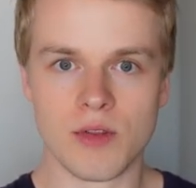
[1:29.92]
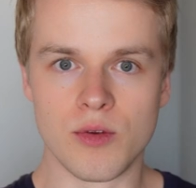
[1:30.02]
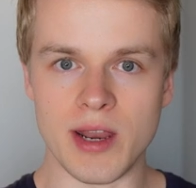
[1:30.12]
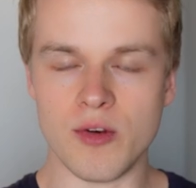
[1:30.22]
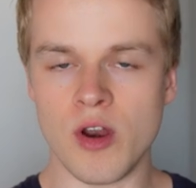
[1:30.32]

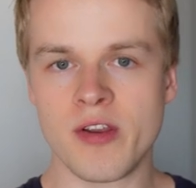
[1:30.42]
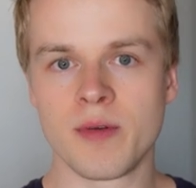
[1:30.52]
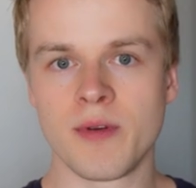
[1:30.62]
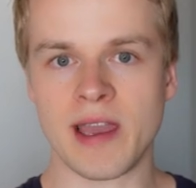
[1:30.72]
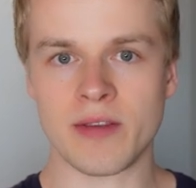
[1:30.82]
to enrich
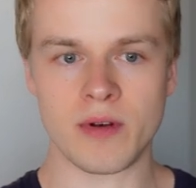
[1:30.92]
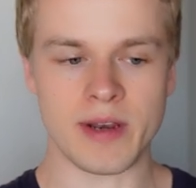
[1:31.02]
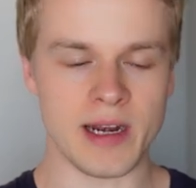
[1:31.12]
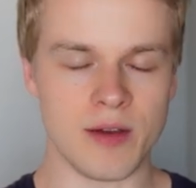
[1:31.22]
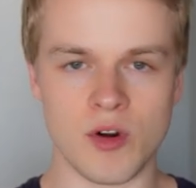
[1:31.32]
it with extra
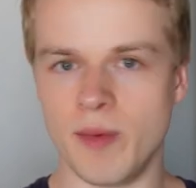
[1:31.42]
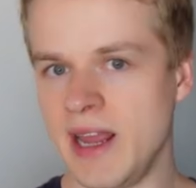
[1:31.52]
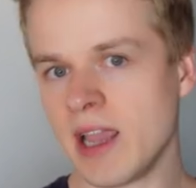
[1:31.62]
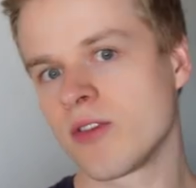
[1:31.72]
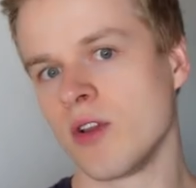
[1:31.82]
data from
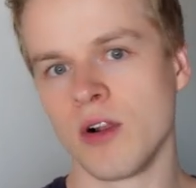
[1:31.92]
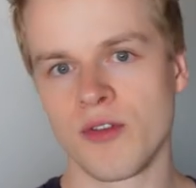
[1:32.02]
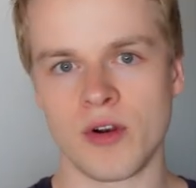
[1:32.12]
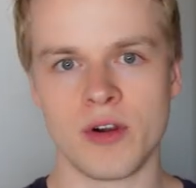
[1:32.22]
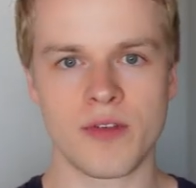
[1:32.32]
an external
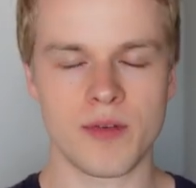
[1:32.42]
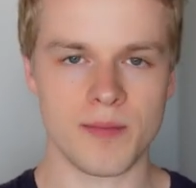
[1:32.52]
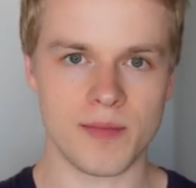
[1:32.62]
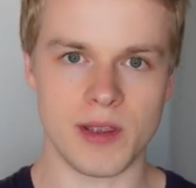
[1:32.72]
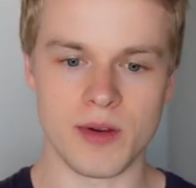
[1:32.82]
source
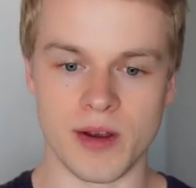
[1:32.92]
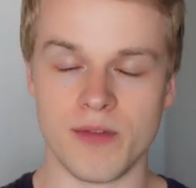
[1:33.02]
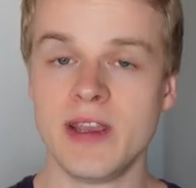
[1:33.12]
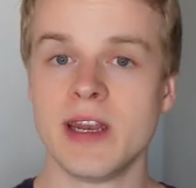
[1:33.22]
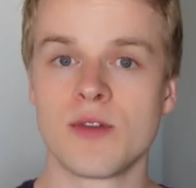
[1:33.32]
that you can
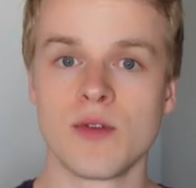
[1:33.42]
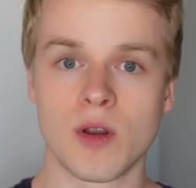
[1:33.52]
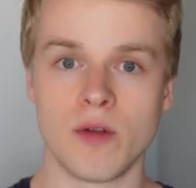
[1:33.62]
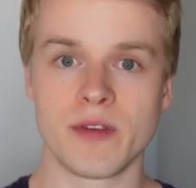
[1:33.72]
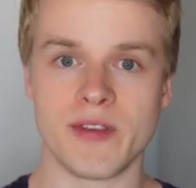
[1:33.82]
feed into
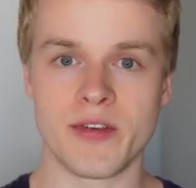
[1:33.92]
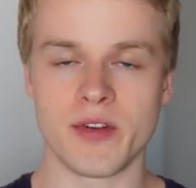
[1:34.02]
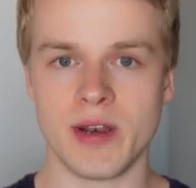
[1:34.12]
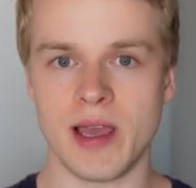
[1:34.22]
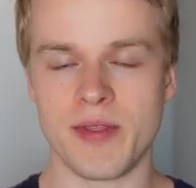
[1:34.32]
the conversation,